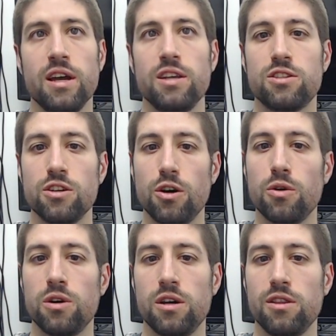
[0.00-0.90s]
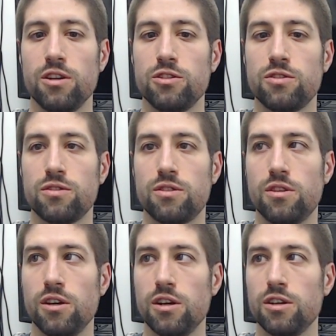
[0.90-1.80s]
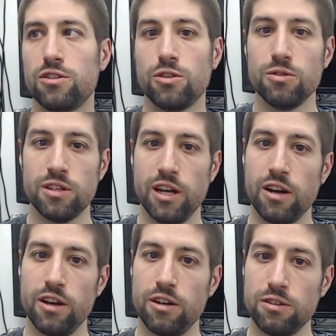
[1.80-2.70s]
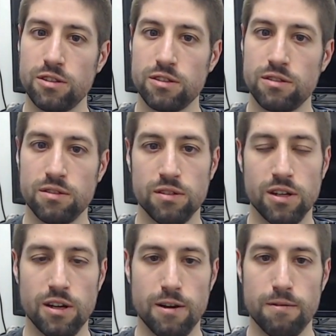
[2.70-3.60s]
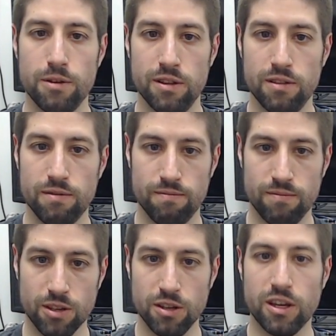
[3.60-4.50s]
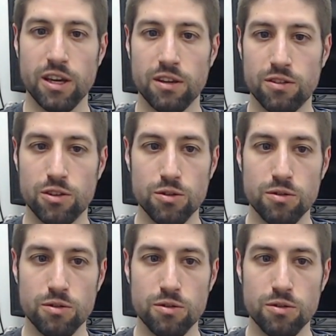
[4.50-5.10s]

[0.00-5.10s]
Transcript: and so there's two scenarios with cooking two